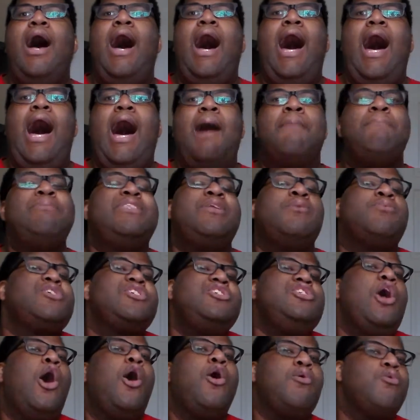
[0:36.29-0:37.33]
Uh, but there
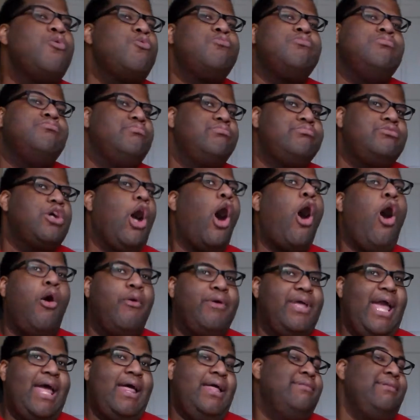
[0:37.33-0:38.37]
was no
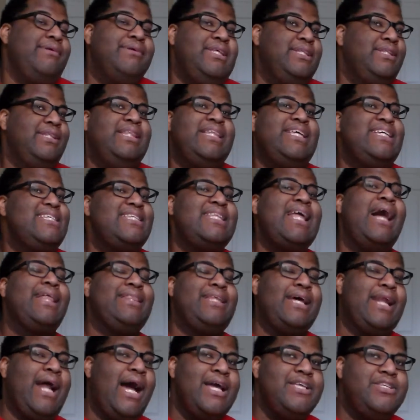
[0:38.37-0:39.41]
talk, at least not
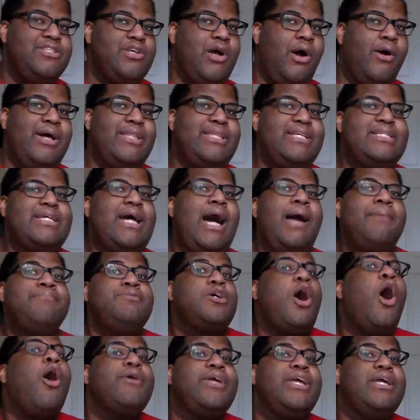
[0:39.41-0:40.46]
that I saw at the time,
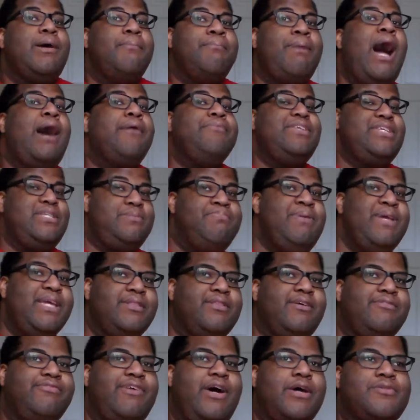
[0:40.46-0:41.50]
talking about this
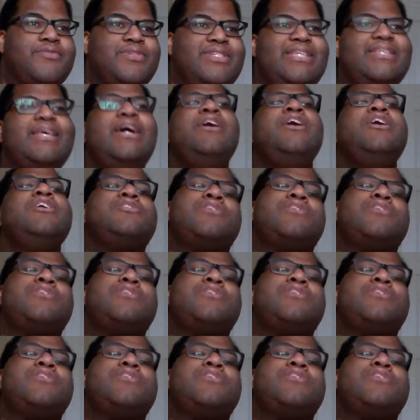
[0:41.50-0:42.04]
being the final season.